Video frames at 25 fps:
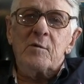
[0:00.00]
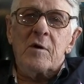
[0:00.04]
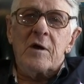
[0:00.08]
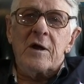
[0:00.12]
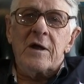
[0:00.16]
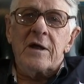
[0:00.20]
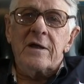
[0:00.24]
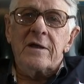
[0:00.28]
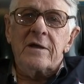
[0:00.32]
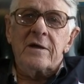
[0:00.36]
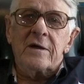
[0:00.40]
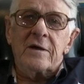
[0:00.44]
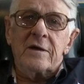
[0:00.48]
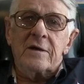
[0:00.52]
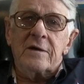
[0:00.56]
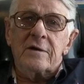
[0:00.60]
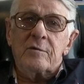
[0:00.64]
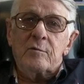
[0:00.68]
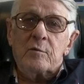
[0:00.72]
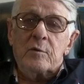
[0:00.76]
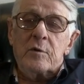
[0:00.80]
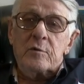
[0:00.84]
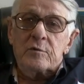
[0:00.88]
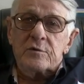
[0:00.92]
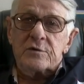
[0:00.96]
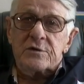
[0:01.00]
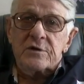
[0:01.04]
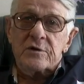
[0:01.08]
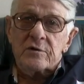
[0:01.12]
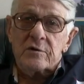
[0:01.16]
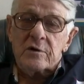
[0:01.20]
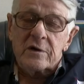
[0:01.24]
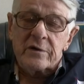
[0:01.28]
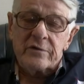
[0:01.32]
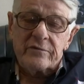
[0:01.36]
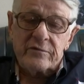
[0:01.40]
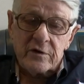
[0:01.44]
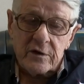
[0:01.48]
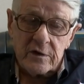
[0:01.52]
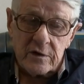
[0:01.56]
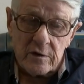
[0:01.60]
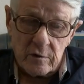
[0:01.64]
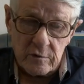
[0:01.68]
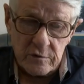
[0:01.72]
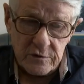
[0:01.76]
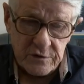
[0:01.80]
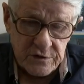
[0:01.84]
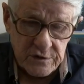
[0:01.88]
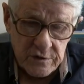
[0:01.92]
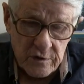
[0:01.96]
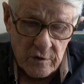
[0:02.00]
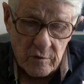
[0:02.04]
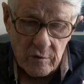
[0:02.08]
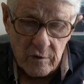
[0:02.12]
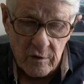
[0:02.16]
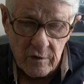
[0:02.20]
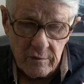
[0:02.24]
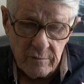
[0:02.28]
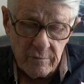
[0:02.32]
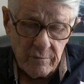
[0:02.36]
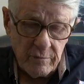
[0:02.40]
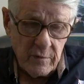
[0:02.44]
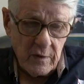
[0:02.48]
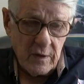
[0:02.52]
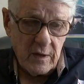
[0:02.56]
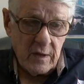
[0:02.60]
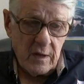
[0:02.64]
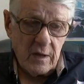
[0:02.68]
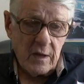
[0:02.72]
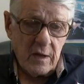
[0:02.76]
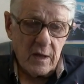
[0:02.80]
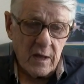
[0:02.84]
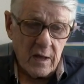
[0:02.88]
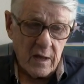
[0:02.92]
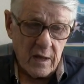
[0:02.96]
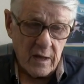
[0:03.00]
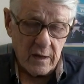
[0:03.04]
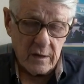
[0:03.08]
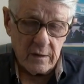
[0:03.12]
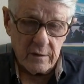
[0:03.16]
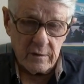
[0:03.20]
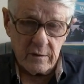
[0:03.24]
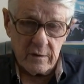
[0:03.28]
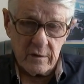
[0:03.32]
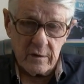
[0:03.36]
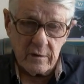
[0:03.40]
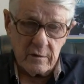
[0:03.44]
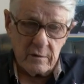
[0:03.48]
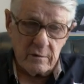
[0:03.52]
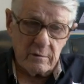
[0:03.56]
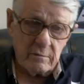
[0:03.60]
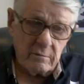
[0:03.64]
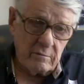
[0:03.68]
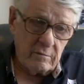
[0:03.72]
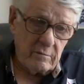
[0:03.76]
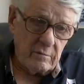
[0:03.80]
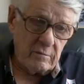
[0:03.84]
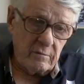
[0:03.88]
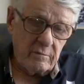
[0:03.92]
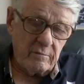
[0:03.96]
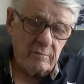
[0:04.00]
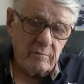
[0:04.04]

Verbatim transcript: Anyway, uh, we were still living in Osceola, and uh,